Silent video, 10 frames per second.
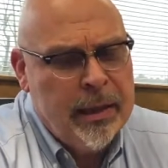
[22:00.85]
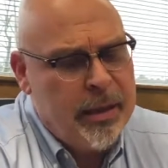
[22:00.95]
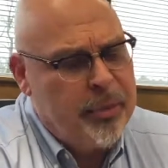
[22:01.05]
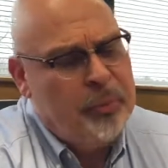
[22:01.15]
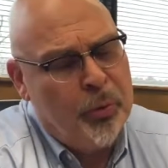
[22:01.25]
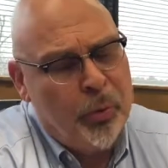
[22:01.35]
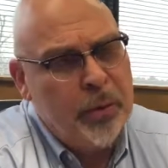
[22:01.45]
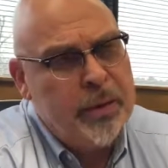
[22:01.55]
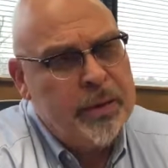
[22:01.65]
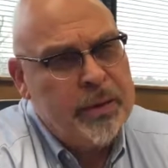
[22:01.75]
the
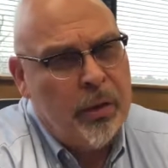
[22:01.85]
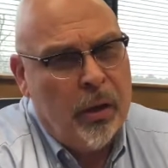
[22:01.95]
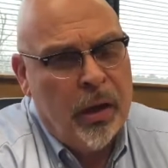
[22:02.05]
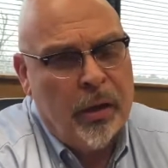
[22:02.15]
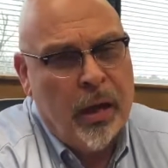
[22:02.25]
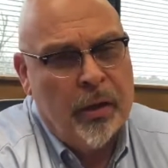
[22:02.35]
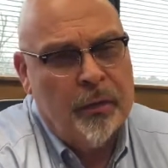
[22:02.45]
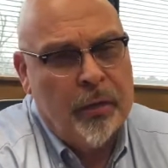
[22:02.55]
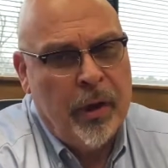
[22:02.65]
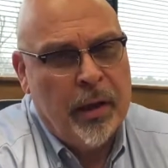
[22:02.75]
importance
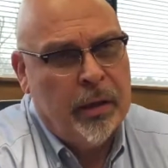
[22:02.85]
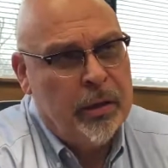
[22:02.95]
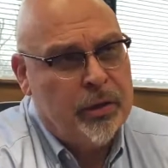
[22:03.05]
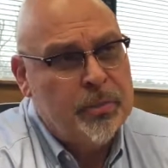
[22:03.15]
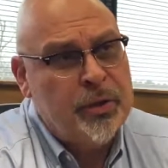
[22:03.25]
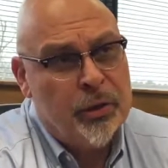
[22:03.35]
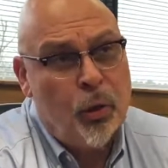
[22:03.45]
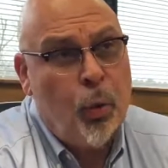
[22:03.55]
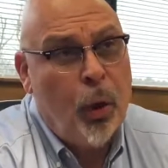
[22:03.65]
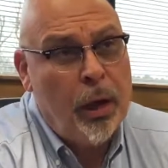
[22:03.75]
in terms of the
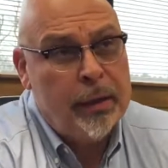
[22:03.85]
quality